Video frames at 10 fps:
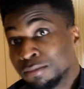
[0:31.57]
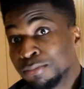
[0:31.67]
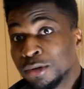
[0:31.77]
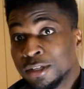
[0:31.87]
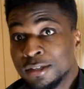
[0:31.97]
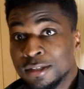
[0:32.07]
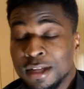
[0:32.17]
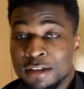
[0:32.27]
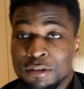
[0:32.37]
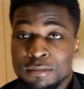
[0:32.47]
importance,
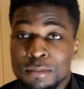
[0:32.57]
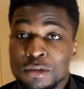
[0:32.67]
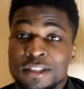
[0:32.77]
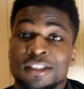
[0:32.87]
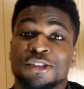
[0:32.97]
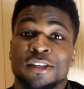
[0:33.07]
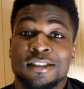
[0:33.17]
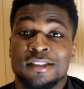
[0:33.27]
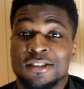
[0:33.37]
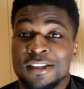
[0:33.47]
like from the most
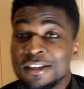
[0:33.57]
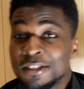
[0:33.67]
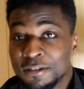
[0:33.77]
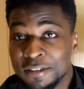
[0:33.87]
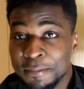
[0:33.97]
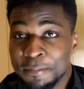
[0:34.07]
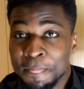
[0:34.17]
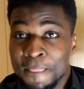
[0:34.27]
interesting to the least of them.